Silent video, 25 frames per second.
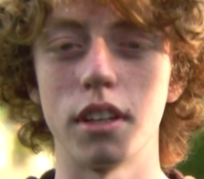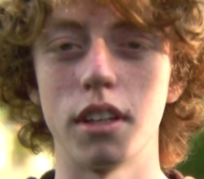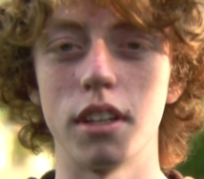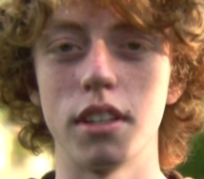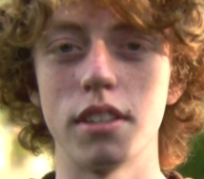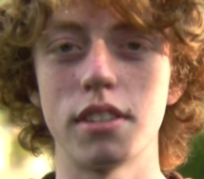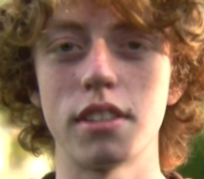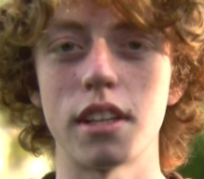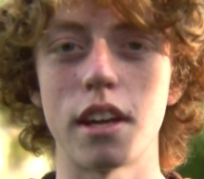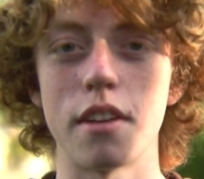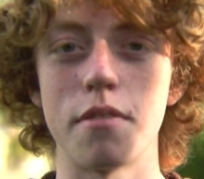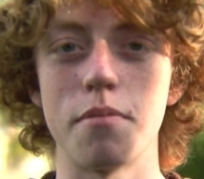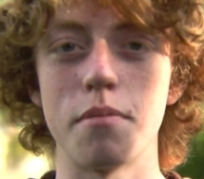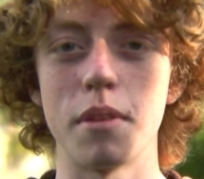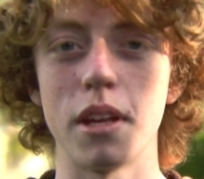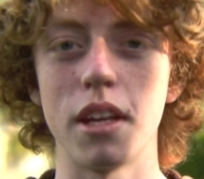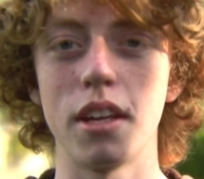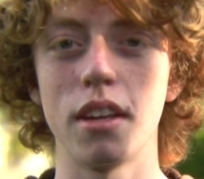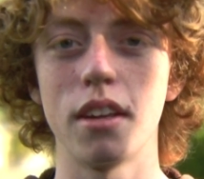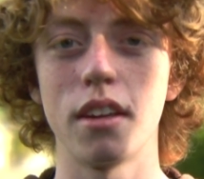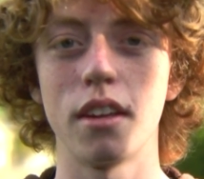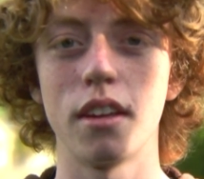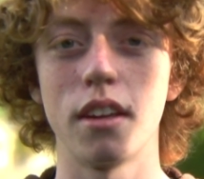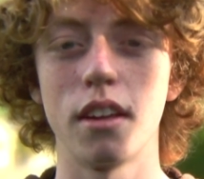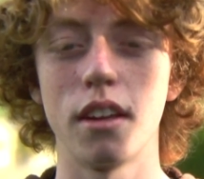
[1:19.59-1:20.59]
He saved
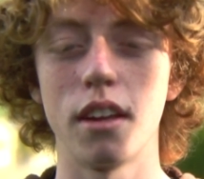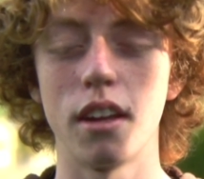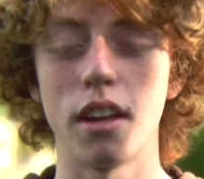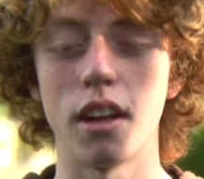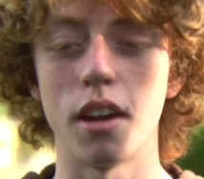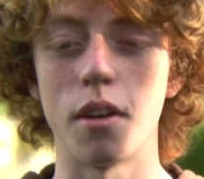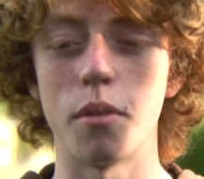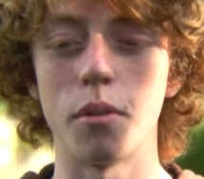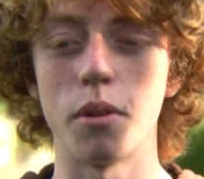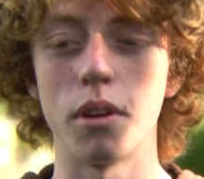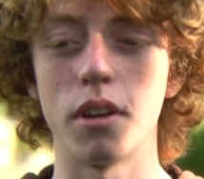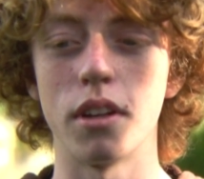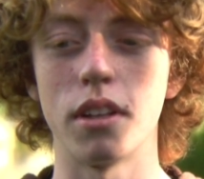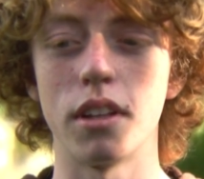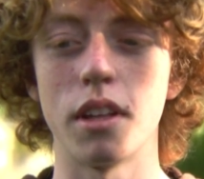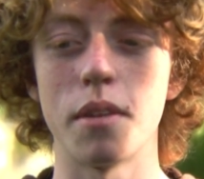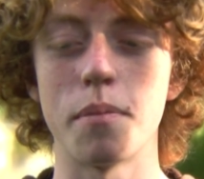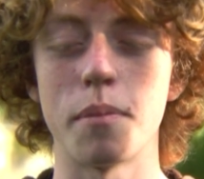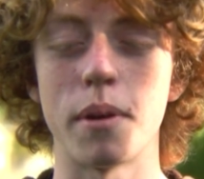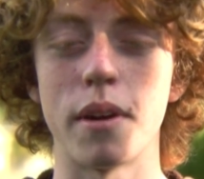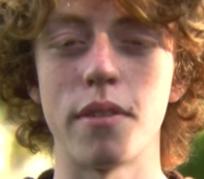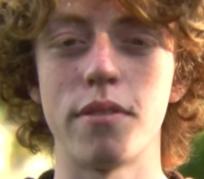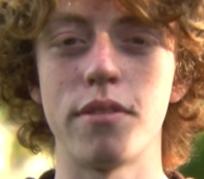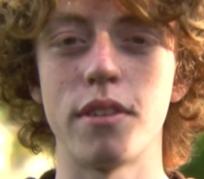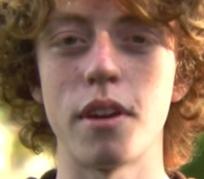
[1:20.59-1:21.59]
me, and I want to
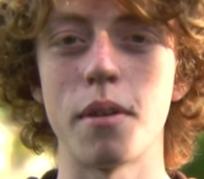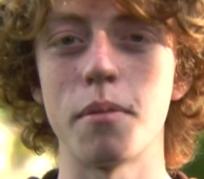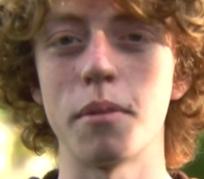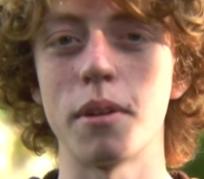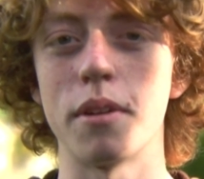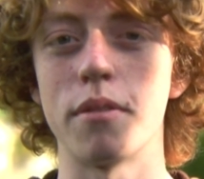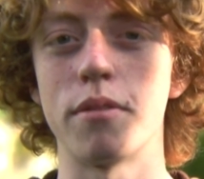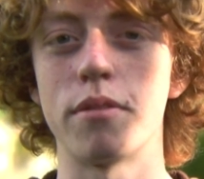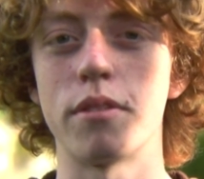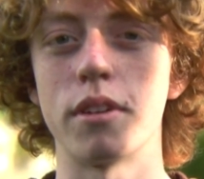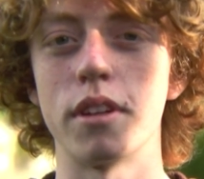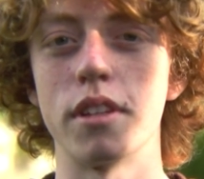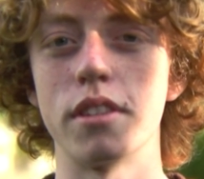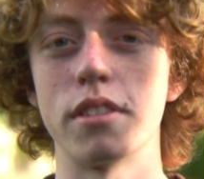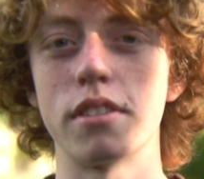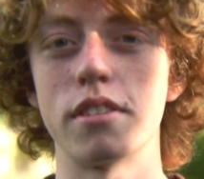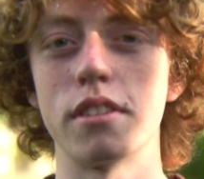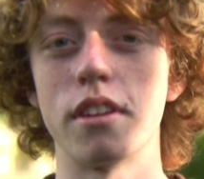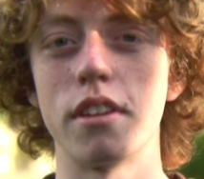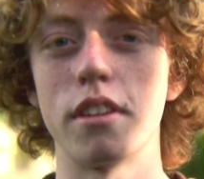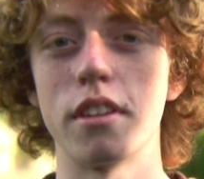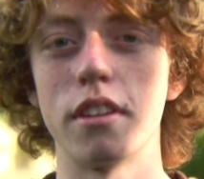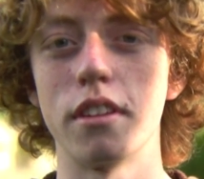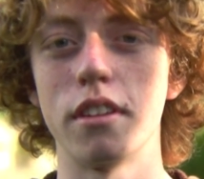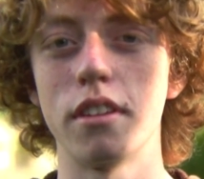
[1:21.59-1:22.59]
let my family and
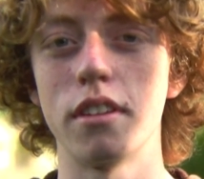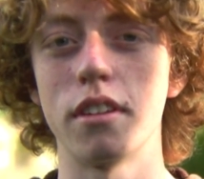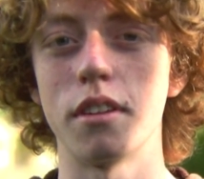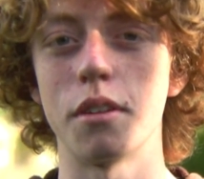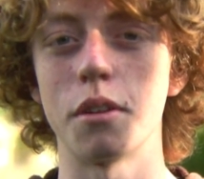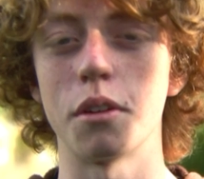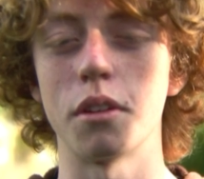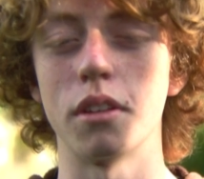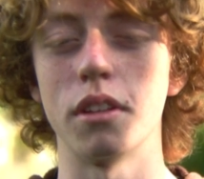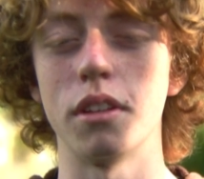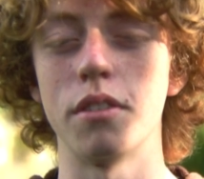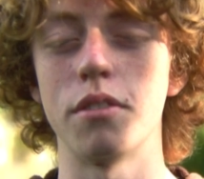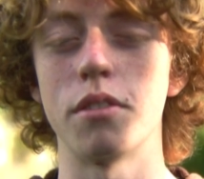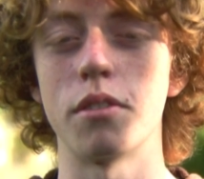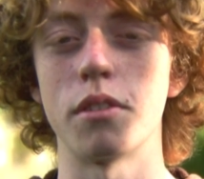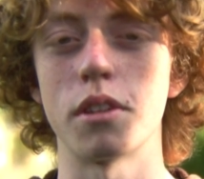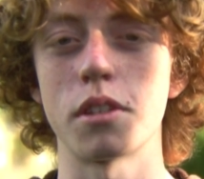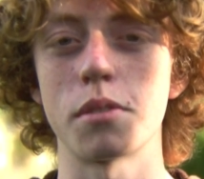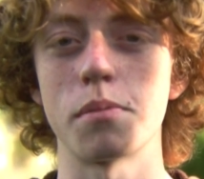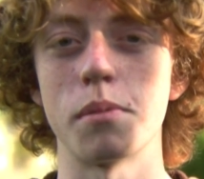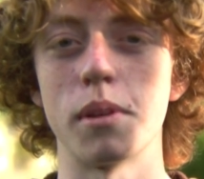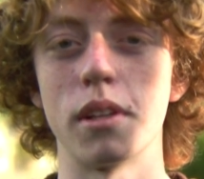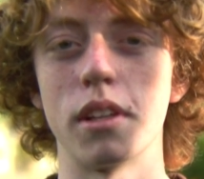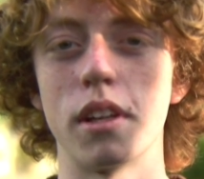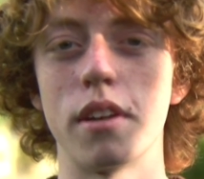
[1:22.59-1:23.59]
friends know that I'm going to live the
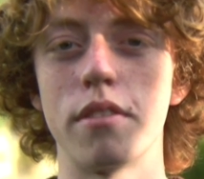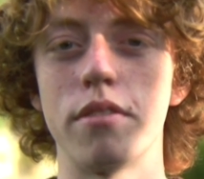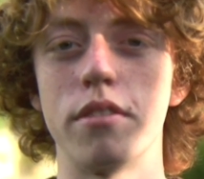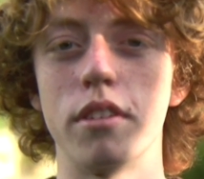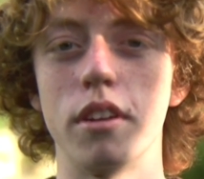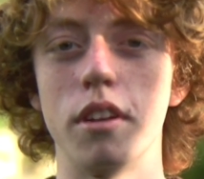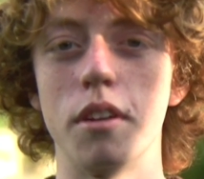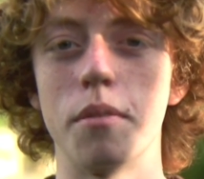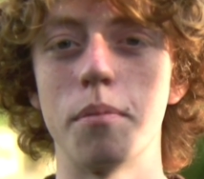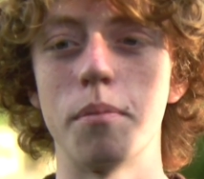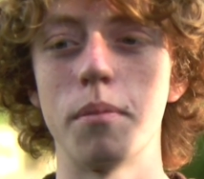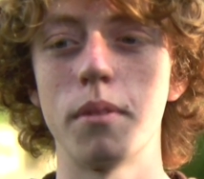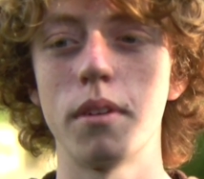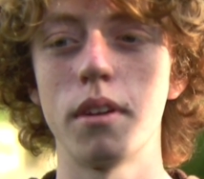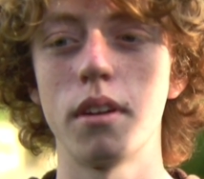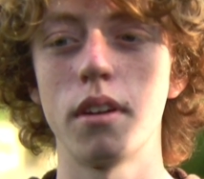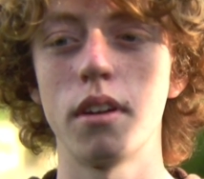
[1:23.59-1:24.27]
rest of my life for him.